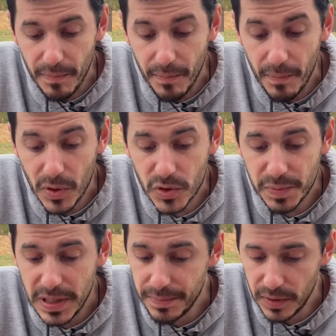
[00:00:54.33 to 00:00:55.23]
Most
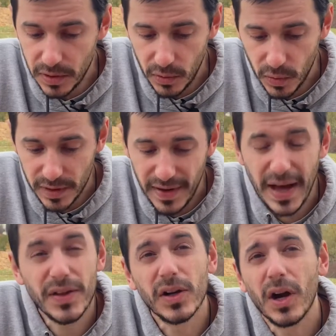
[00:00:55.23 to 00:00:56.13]
people would have
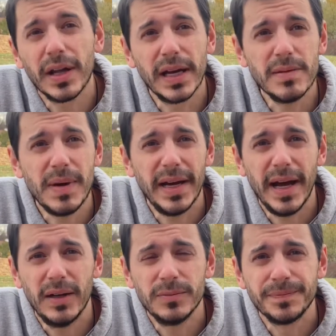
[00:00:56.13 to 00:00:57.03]
had their garlic in by
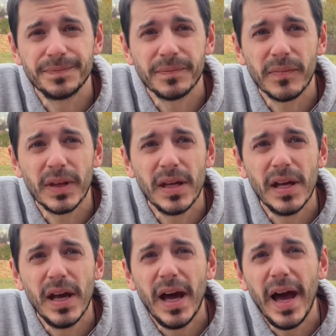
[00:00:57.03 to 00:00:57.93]
now,
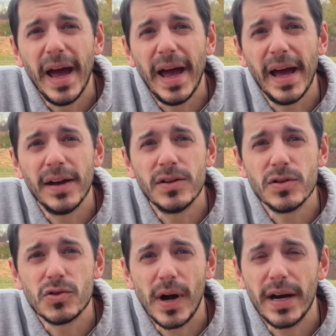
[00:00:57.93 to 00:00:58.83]
and
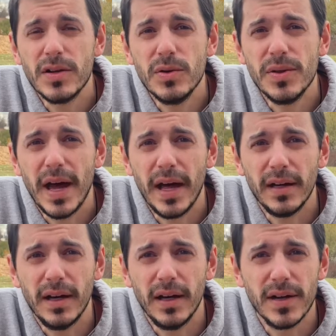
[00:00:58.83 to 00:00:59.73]
try to do
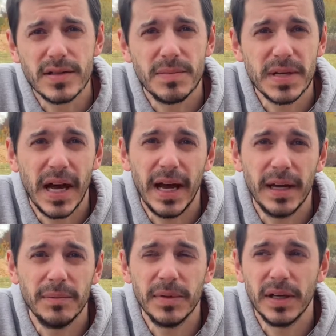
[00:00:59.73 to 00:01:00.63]
that
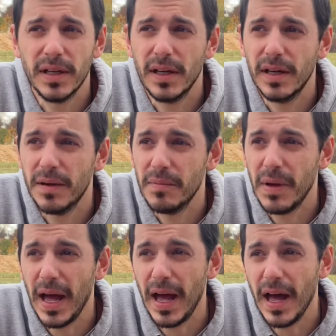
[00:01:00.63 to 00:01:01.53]
sometime
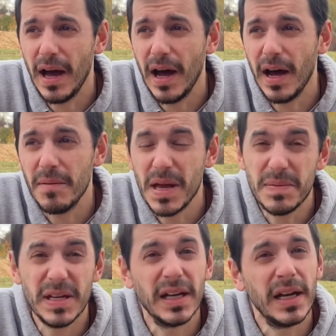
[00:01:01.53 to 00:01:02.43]

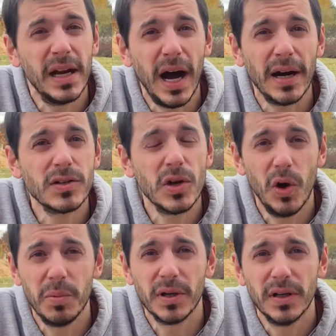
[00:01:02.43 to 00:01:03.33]
maybe in
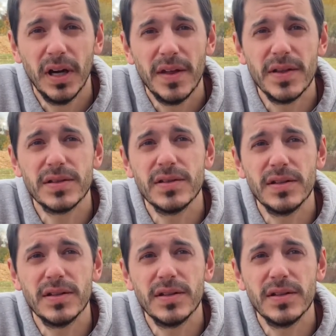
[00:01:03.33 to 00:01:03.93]
October. This is